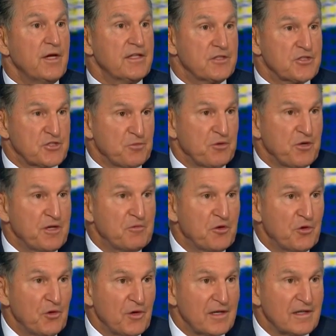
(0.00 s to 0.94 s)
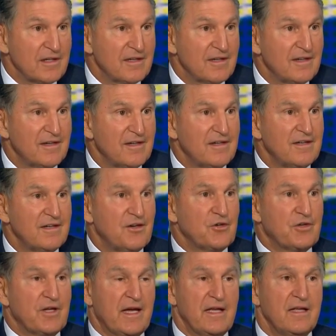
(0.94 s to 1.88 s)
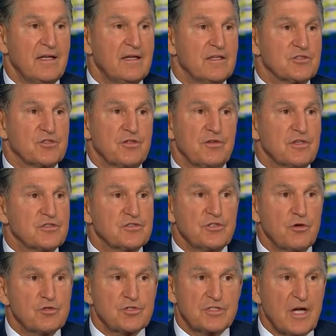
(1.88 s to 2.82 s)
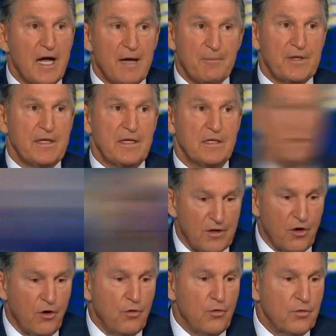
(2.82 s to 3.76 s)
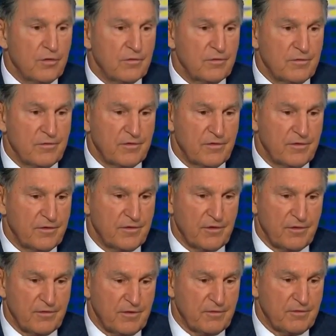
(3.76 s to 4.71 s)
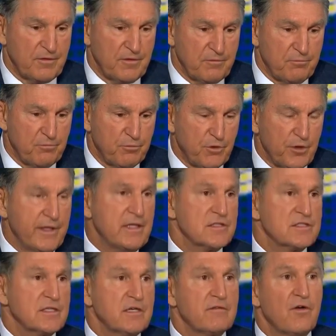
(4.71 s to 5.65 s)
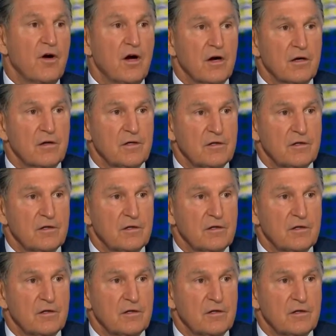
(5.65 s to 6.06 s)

you got the Supreme Court. Okay, so there's no stopping it. The whole, uh, the, the, the brilliancy of our